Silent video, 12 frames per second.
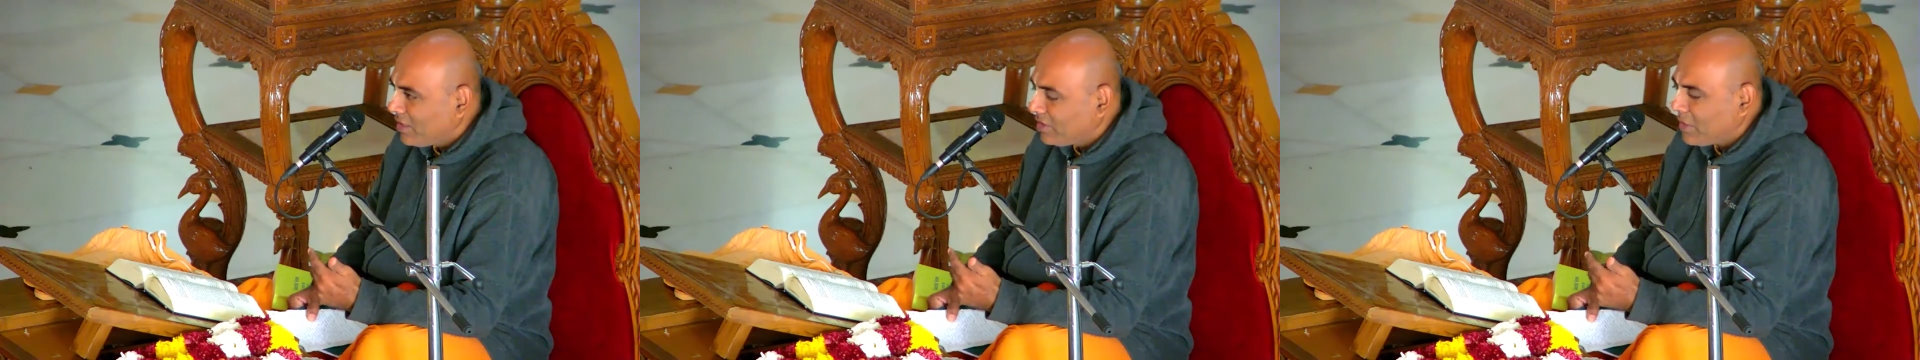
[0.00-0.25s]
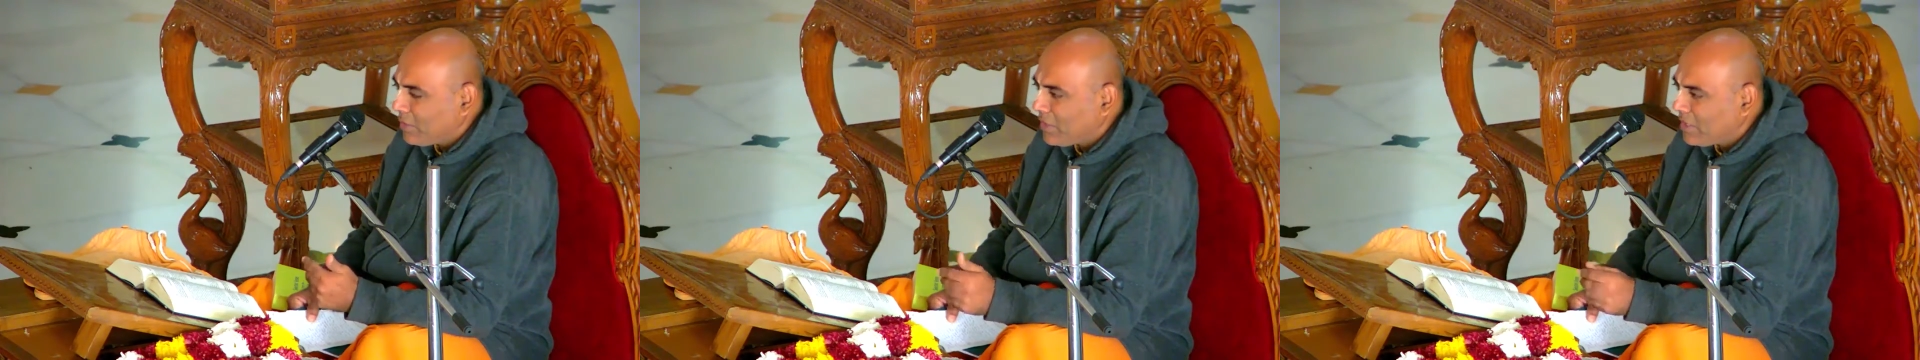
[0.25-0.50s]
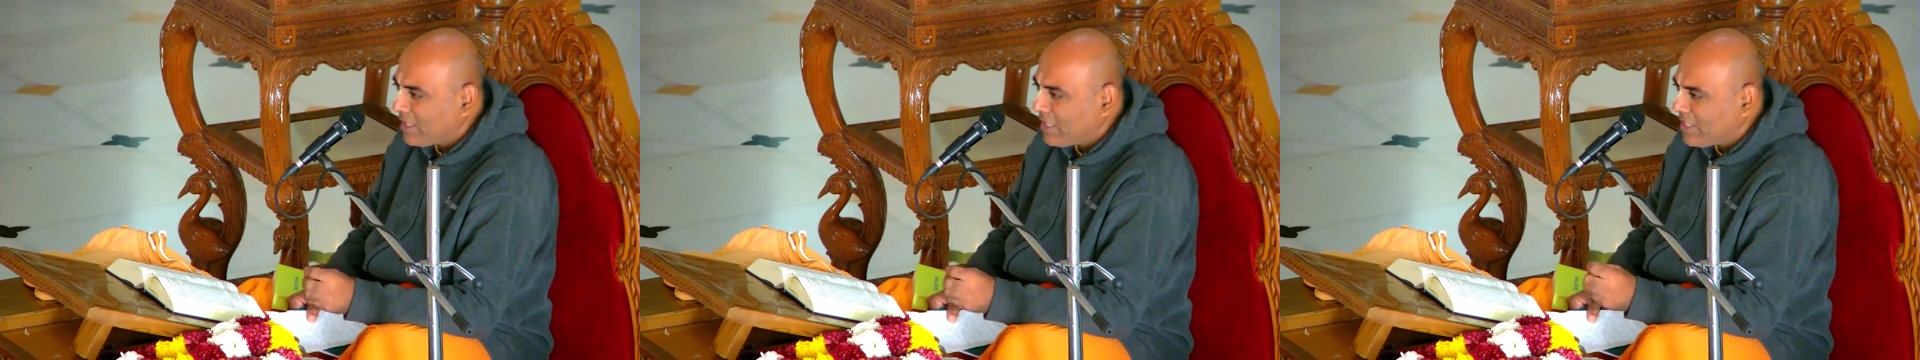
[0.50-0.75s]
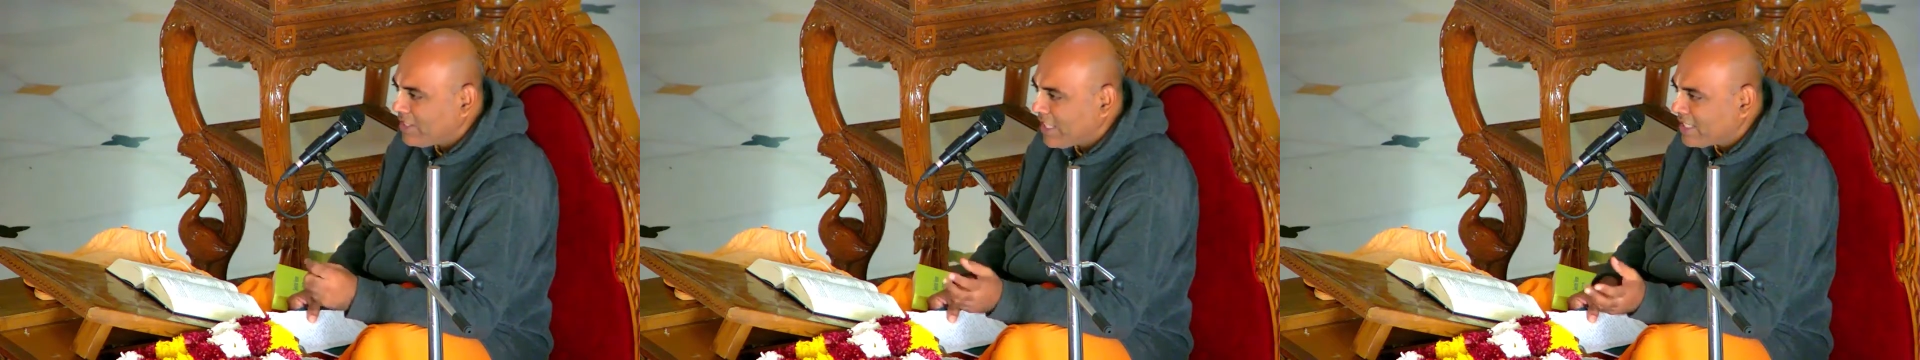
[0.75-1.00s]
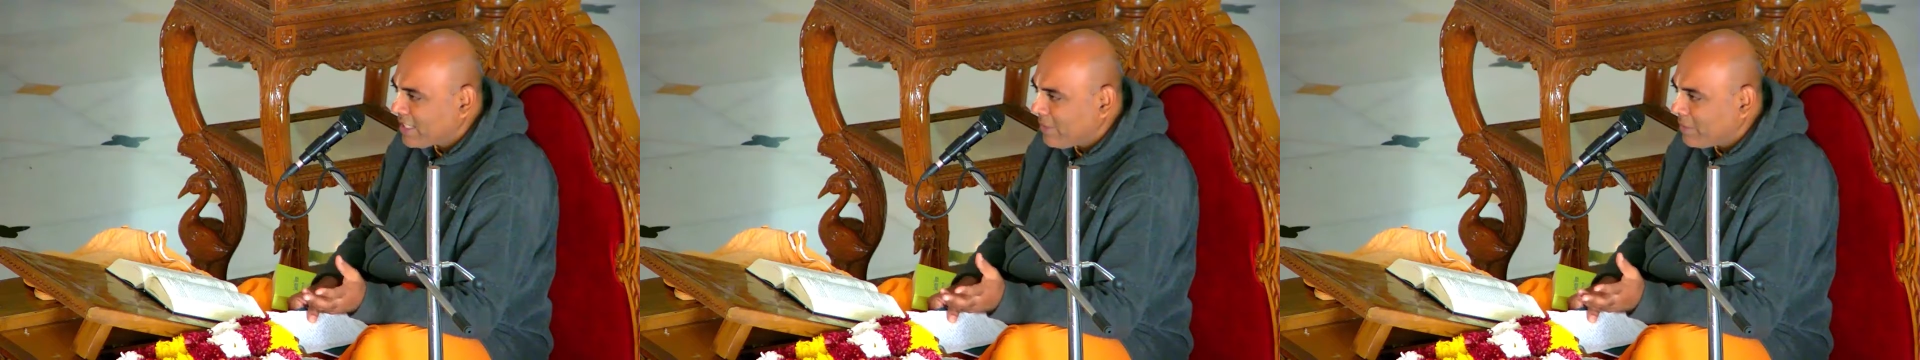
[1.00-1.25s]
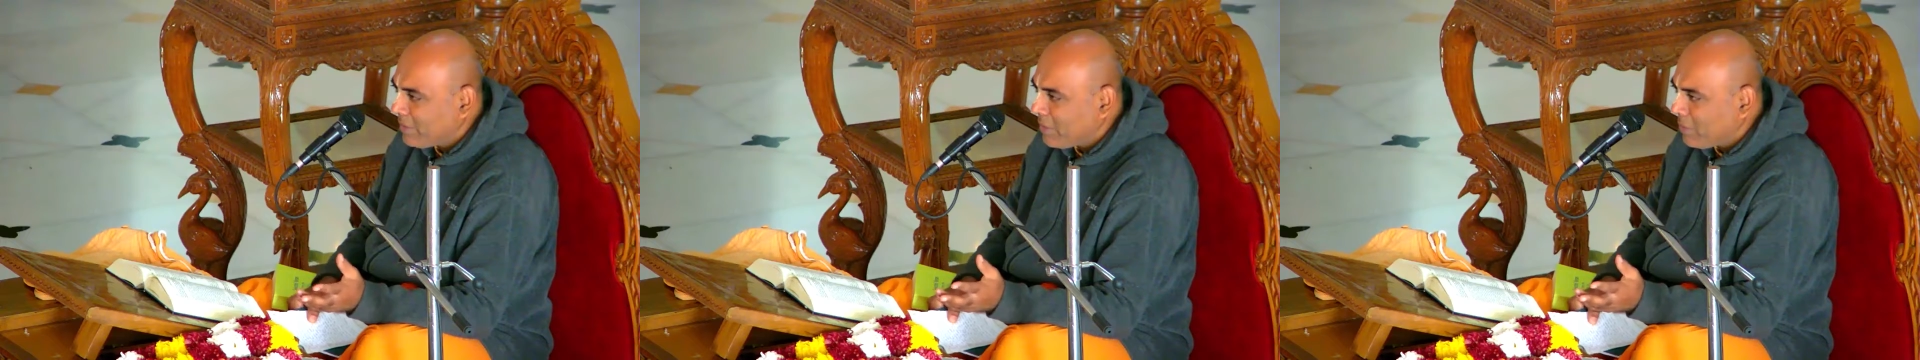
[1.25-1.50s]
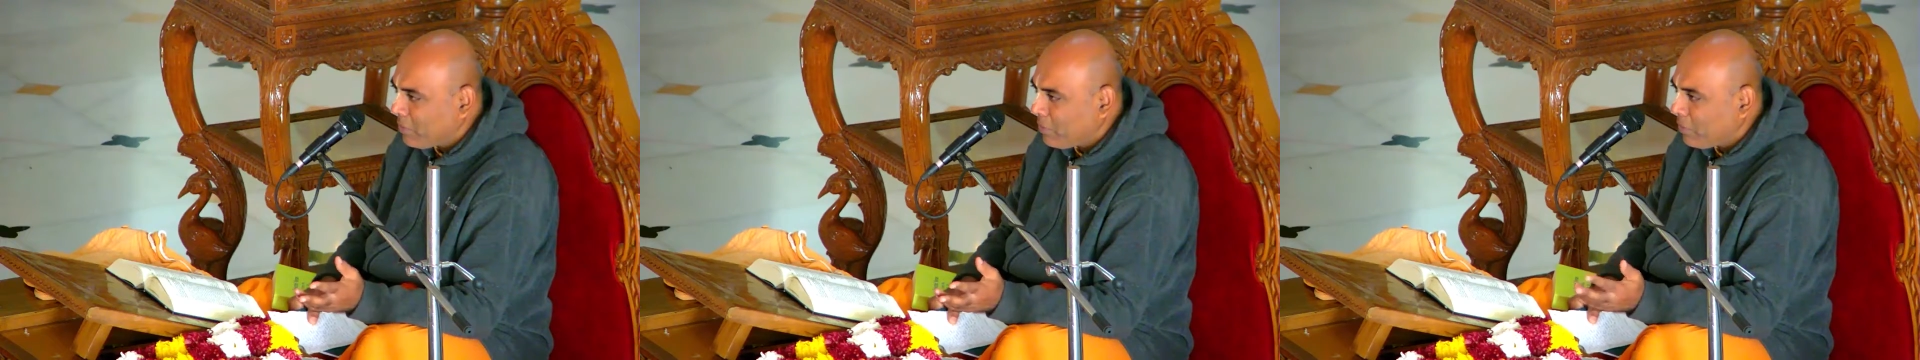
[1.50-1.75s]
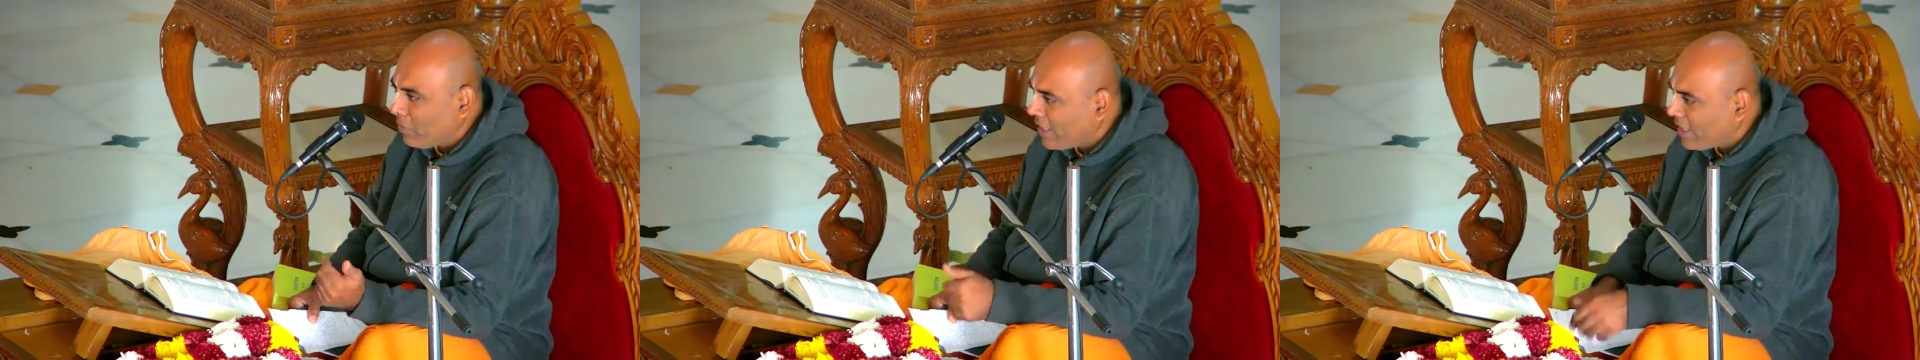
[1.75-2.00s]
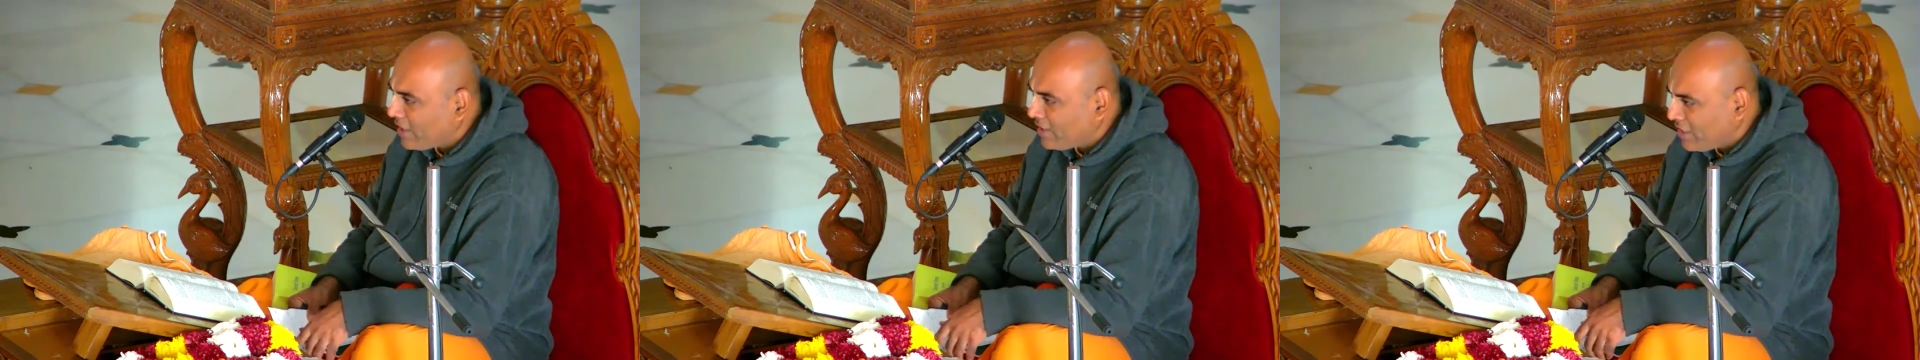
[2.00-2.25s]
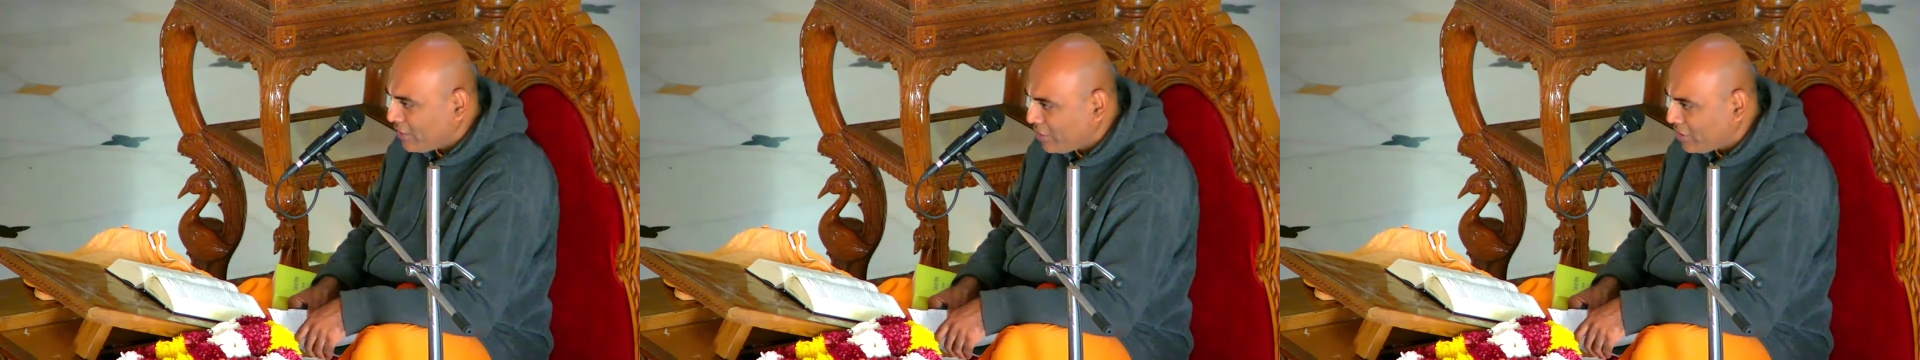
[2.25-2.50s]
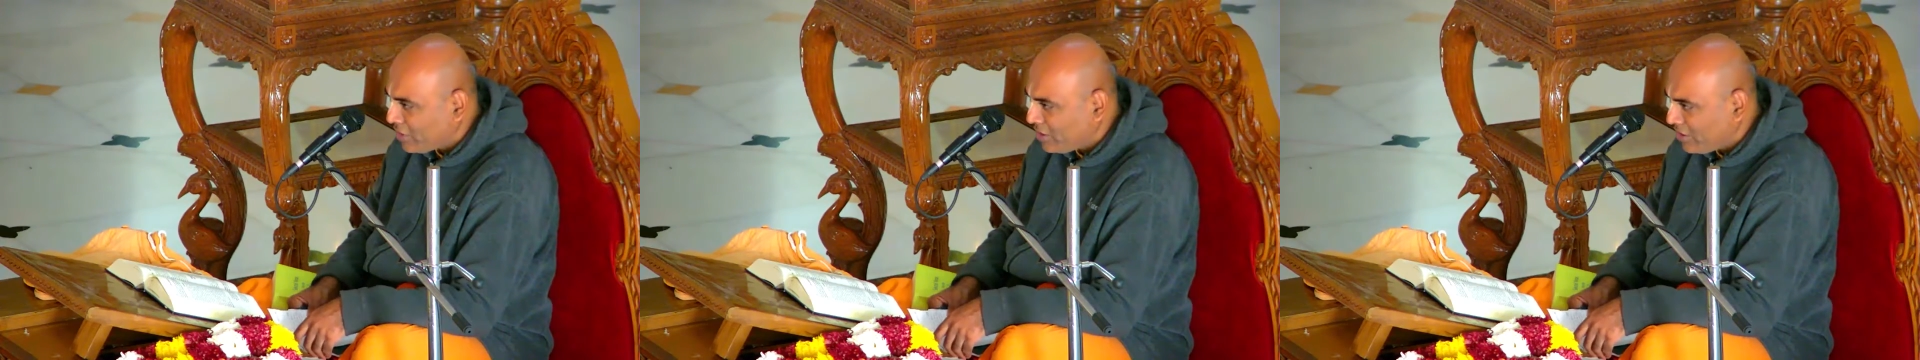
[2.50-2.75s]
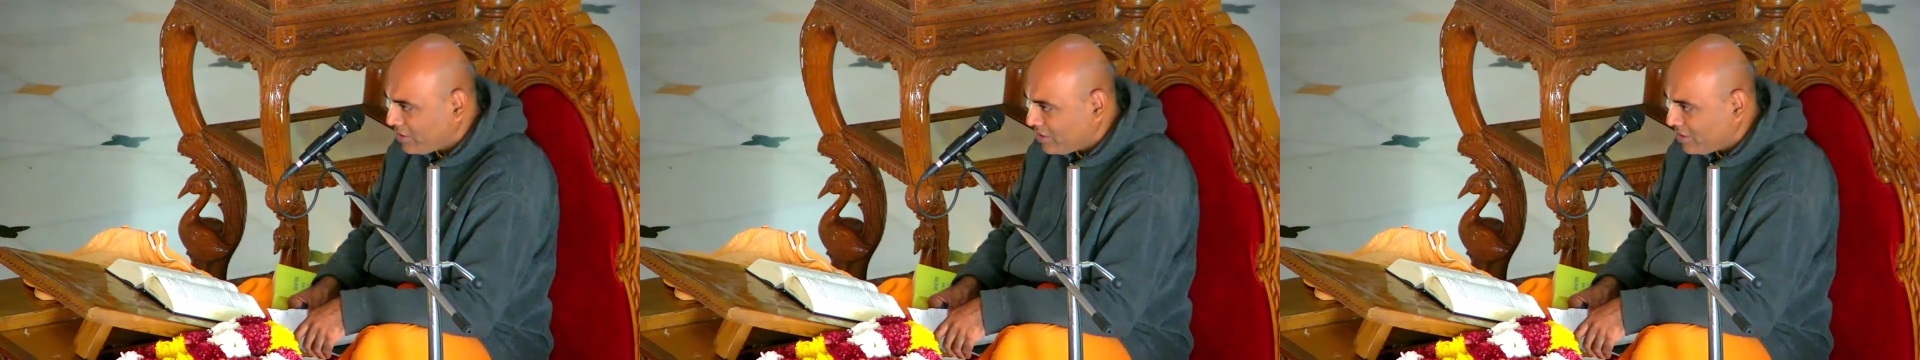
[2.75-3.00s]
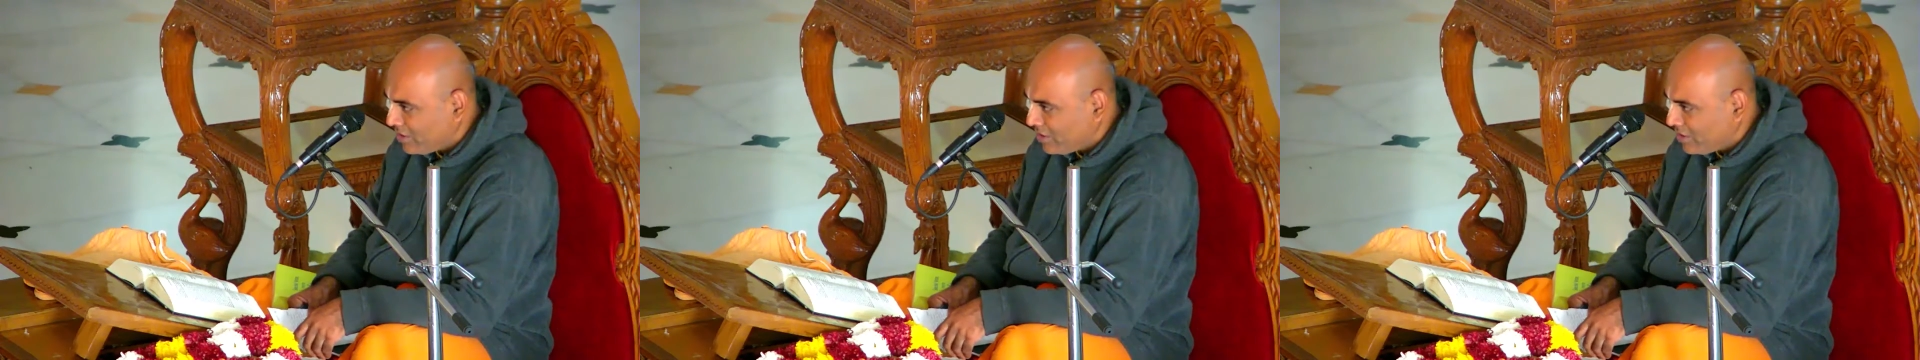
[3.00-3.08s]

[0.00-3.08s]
If something is easily accepted, people will not take it seriously.